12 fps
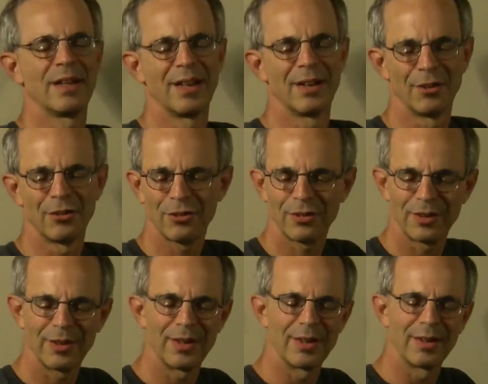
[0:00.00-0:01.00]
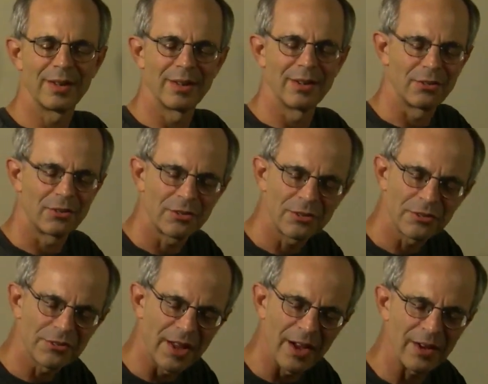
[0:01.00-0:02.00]
is
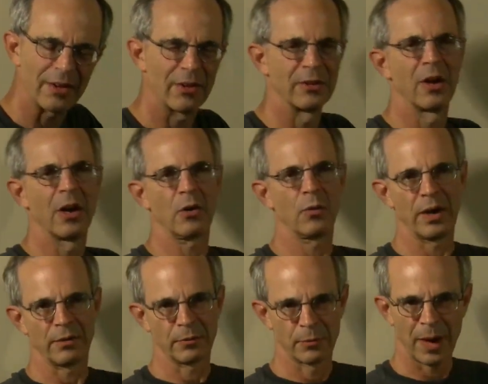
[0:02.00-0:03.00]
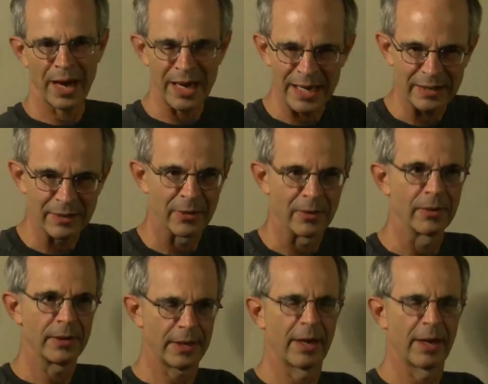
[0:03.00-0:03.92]
stuck or not quite right, or